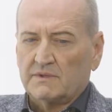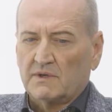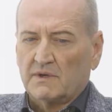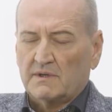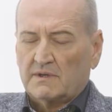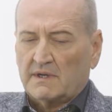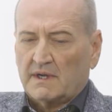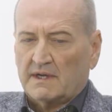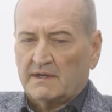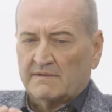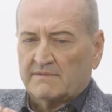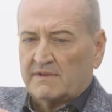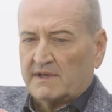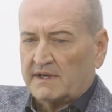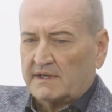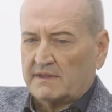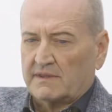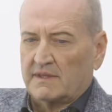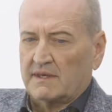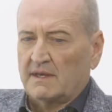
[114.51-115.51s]
You're kind of
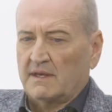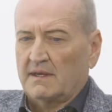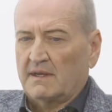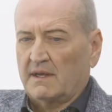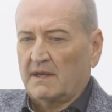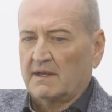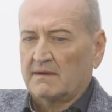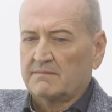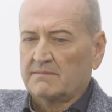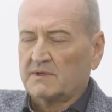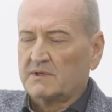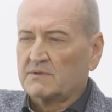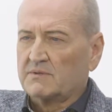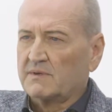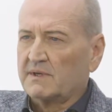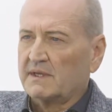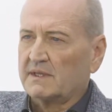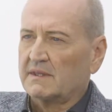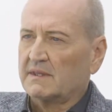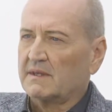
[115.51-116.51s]
like the
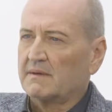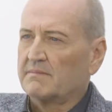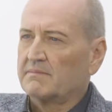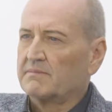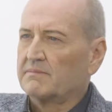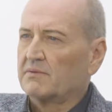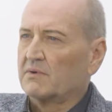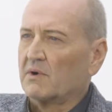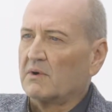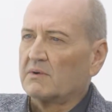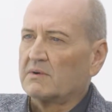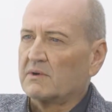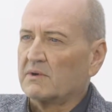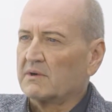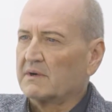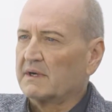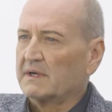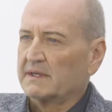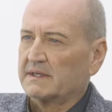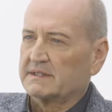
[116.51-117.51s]
in-between, the
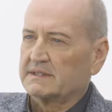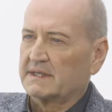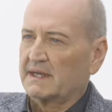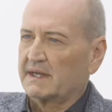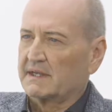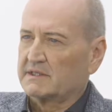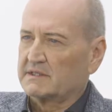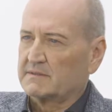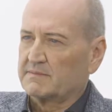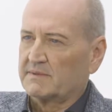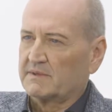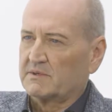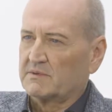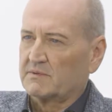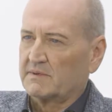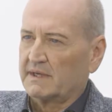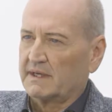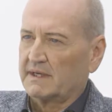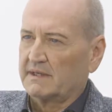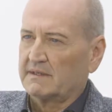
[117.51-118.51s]
broker in a sense,
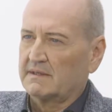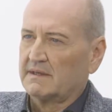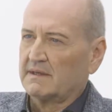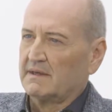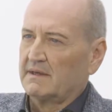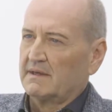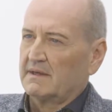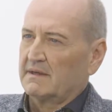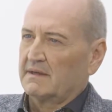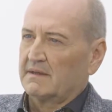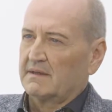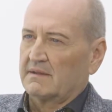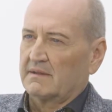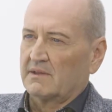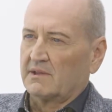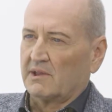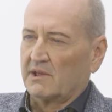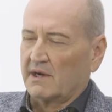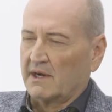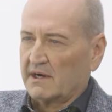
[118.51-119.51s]
between
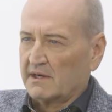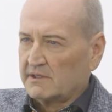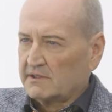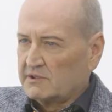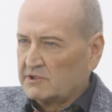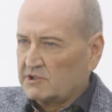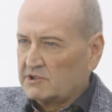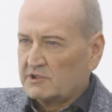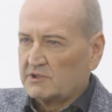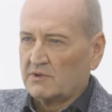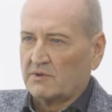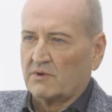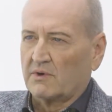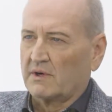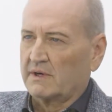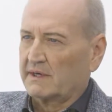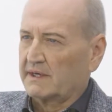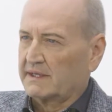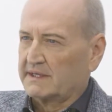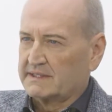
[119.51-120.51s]
large
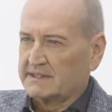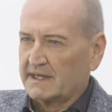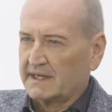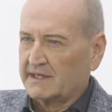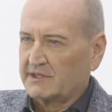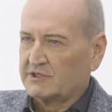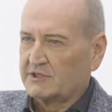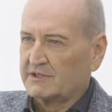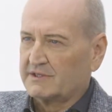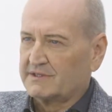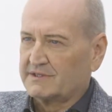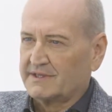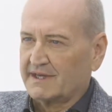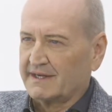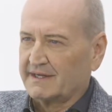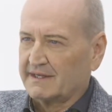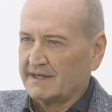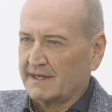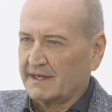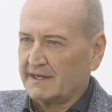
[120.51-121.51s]
organizations
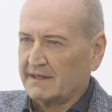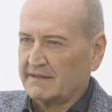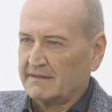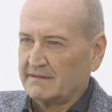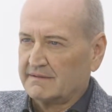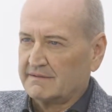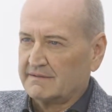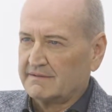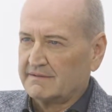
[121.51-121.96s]
that need